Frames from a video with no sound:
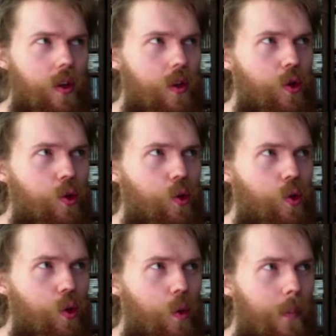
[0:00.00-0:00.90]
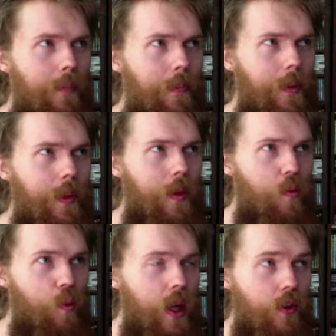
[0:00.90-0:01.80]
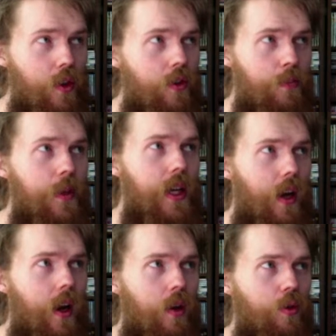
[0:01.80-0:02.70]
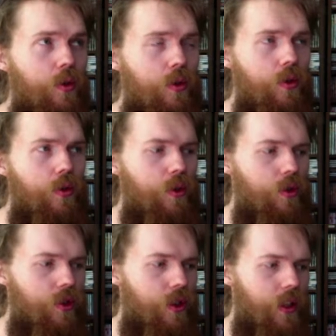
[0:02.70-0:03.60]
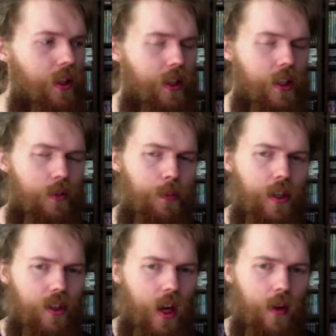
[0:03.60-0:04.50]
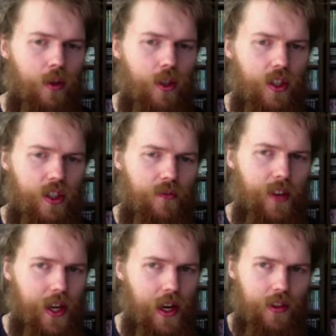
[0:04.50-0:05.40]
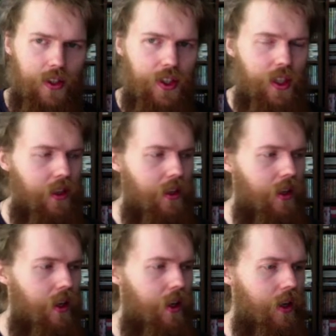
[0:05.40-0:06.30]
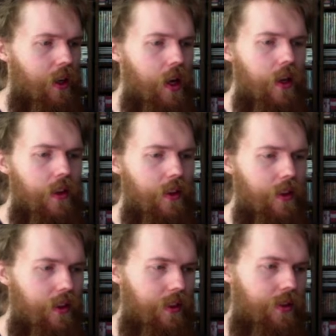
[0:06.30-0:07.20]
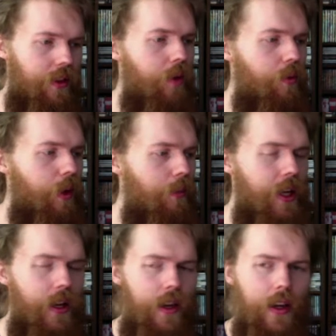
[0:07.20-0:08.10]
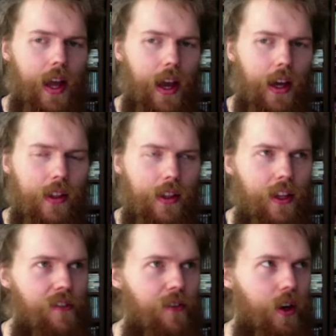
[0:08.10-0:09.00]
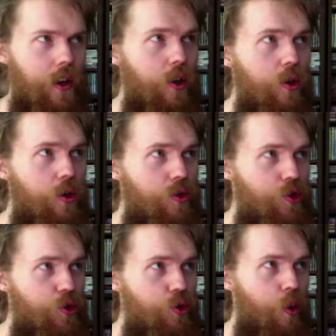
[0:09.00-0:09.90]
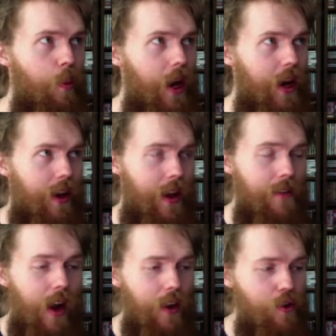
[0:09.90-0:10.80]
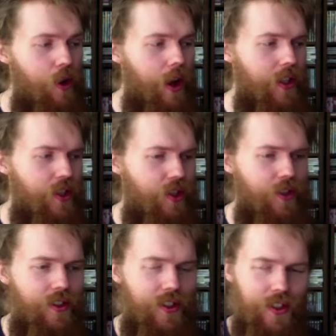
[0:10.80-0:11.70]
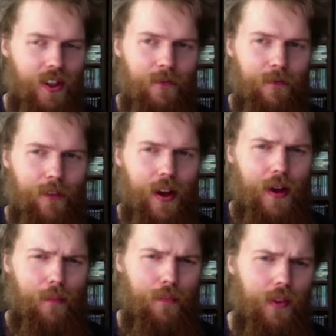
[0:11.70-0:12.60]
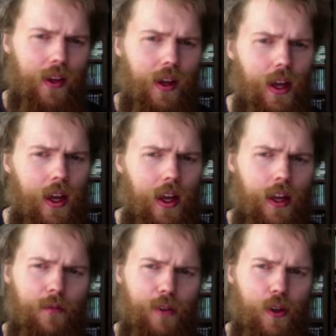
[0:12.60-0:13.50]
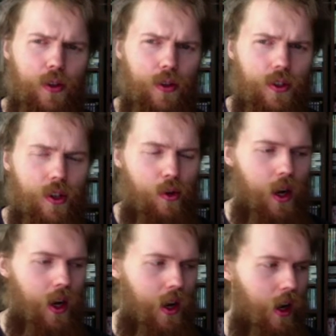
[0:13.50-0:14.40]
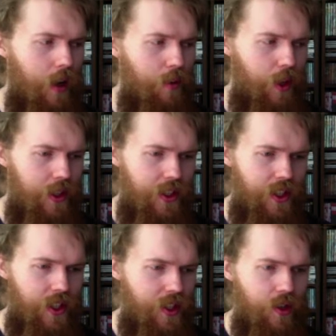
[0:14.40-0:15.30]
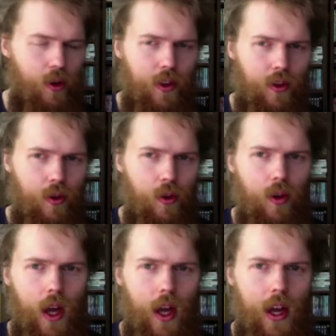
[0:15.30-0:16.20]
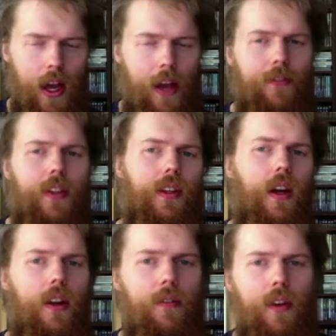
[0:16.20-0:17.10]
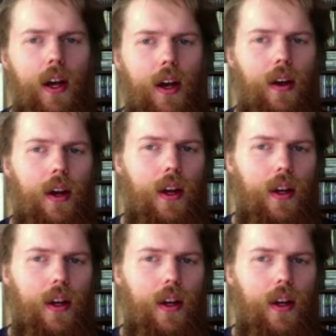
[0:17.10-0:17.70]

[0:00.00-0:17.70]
you will not be allowed to do certain things because Hollywood just fears that there will be negative consumer evaluations if you do. So Hollywood is just going to have that kind of a